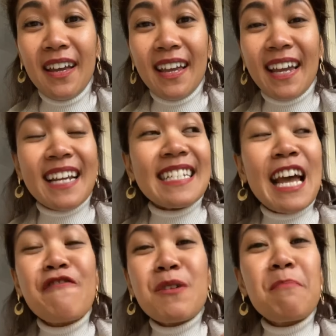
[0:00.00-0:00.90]
it has
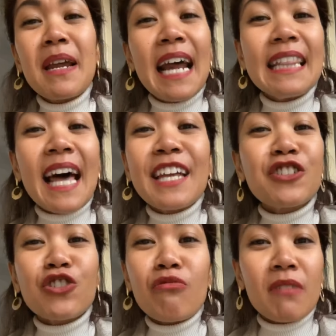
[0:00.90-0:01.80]
never been aligned
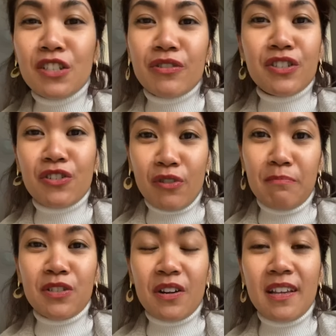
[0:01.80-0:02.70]
so much with
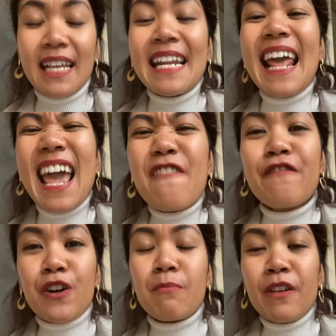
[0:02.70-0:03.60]
scripture than
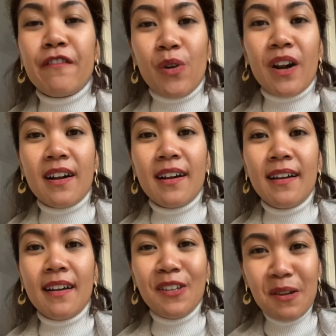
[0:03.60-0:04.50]
ever before.
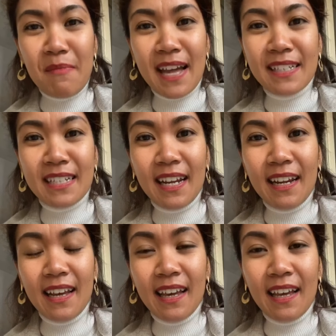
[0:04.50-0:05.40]
Can you
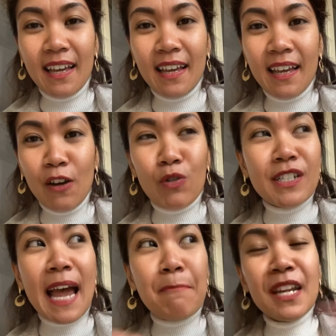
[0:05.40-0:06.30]
imagine? What's
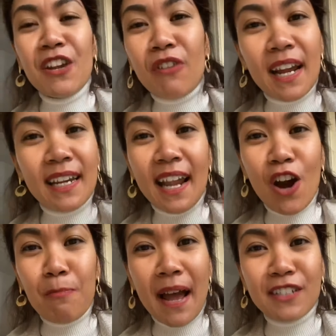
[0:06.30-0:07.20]
happening right
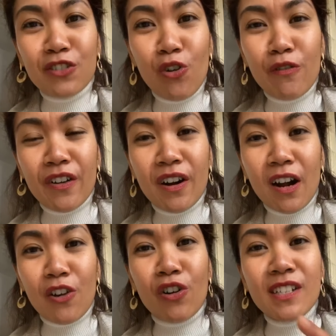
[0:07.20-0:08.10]
now, Passover
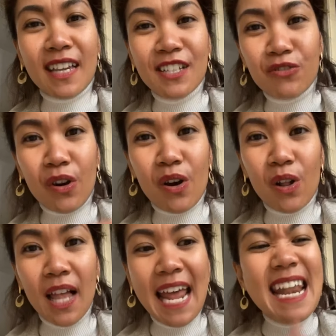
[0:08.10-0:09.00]
across
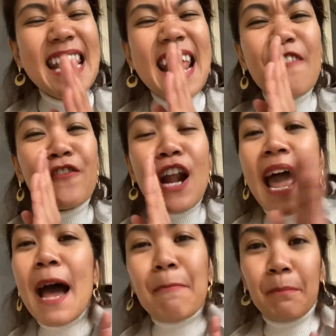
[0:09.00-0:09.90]
Israel, never
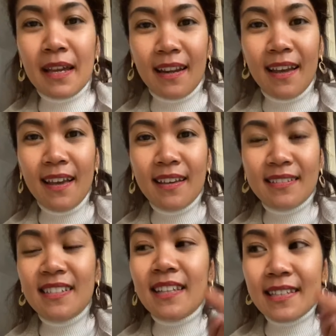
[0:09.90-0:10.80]
happened
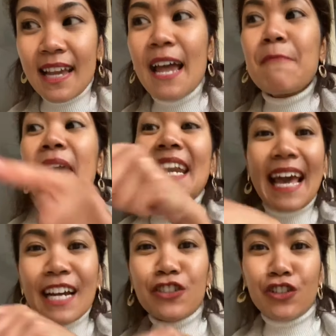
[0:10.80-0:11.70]
since the time in
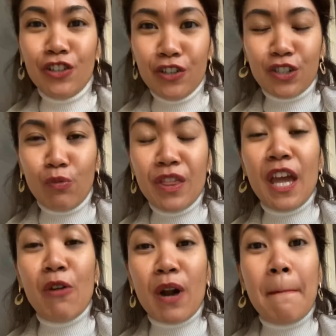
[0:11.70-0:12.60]
Exodus when
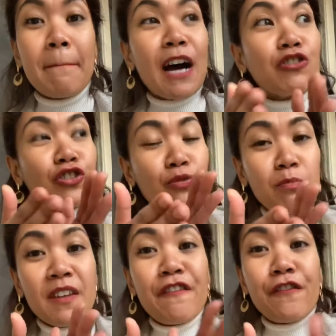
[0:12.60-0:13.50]
they were about to
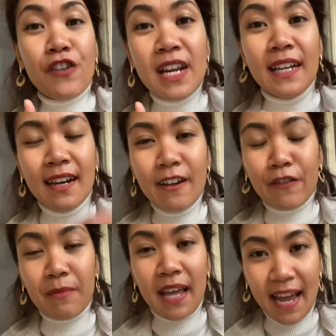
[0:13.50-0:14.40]
be freed
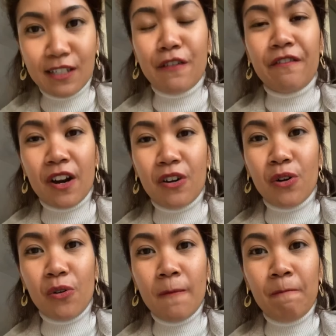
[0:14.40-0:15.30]
from the hands of
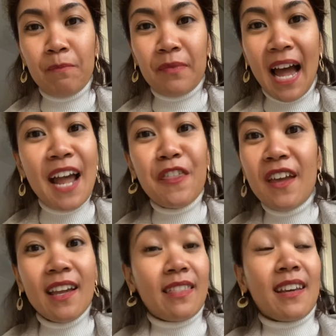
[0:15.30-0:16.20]
Pharaoh. I
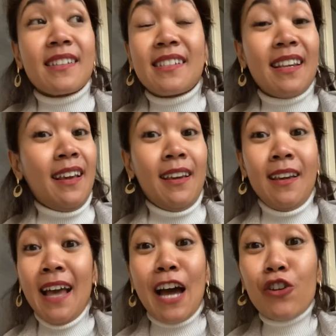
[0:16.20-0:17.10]
think that's,
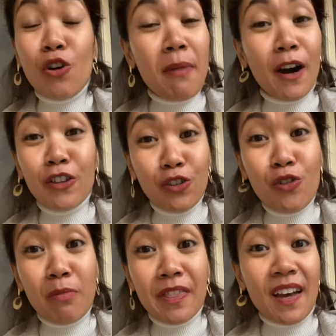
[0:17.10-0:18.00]
I don't know about
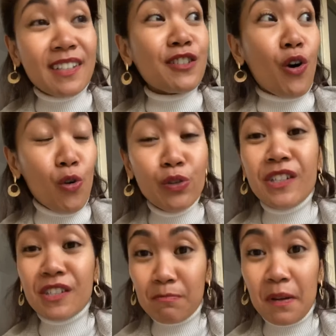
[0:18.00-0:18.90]
you, but that's the Holy
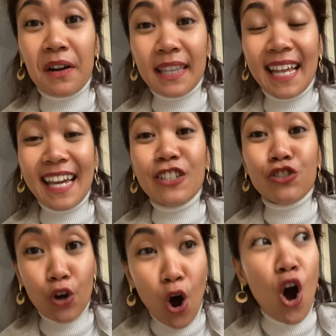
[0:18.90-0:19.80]
Spirit like
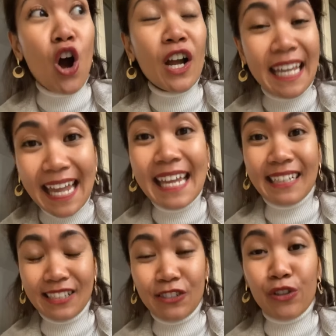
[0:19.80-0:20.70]

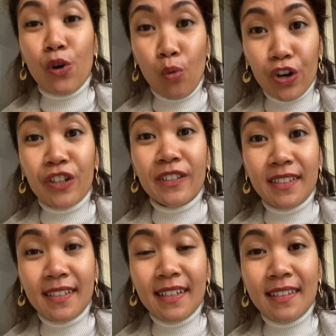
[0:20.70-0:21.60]
talking to the world,
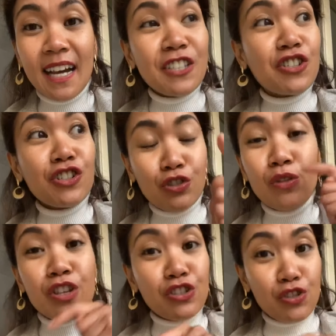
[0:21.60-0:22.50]
not just to
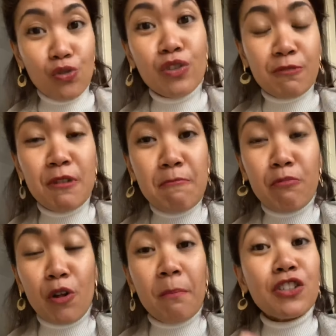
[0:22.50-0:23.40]
the Jewish
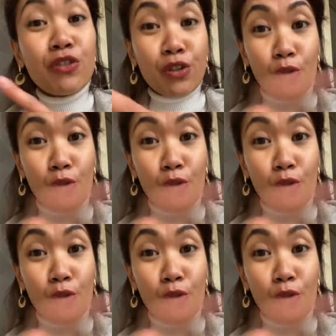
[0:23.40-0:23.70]
people, but to the